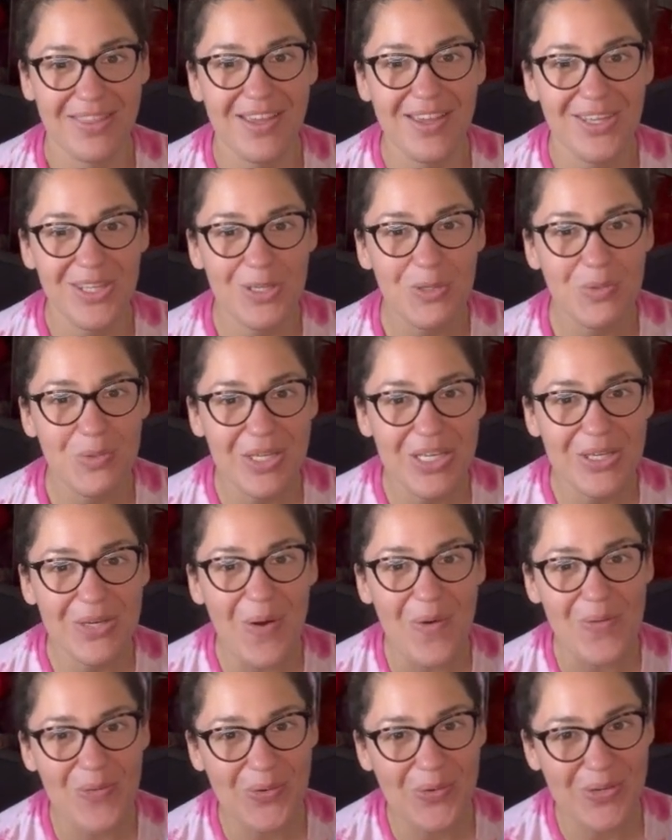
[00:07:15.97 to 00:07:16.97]
The
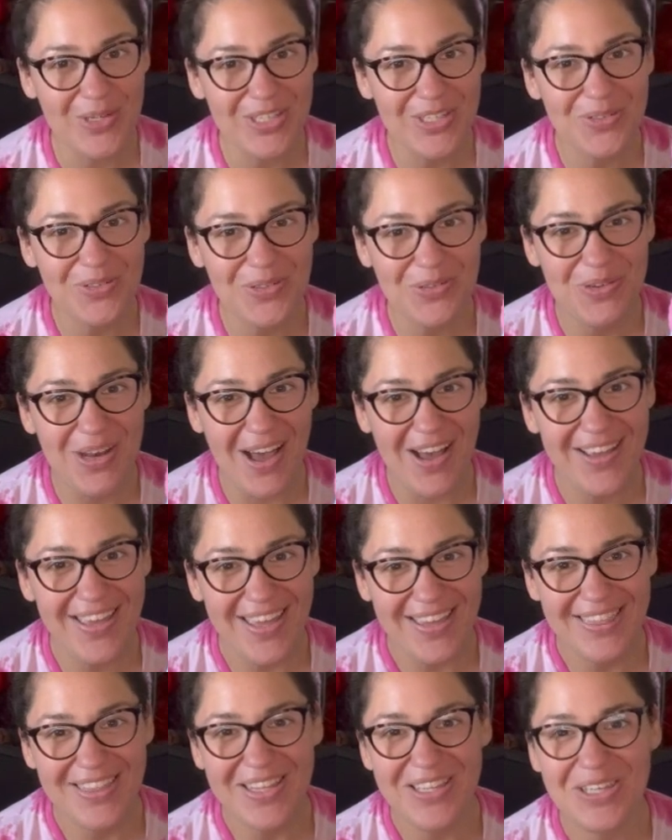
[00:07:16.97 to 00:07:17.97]
unicorn. You do not
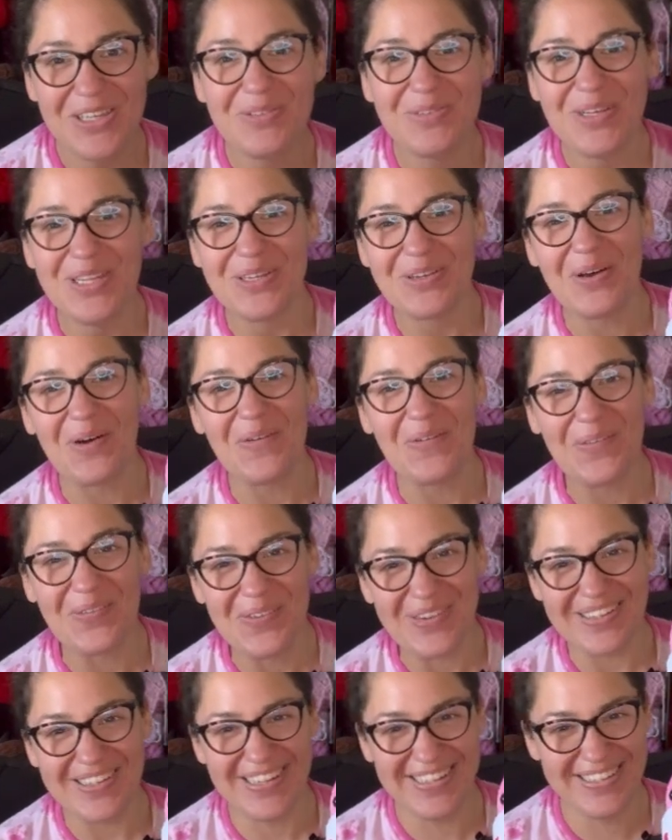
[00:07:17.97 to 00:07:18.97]
get the
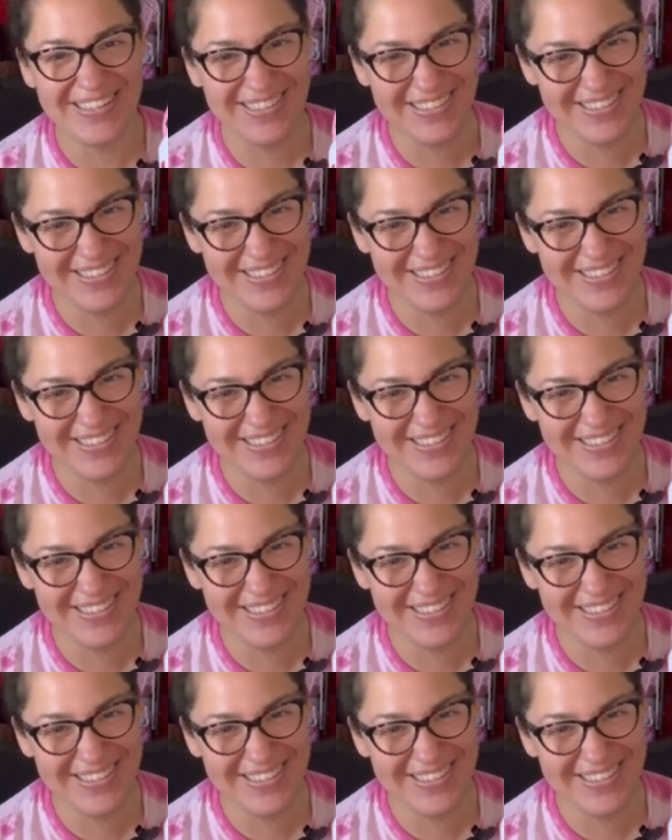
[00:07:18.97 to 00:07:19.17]
unicorn.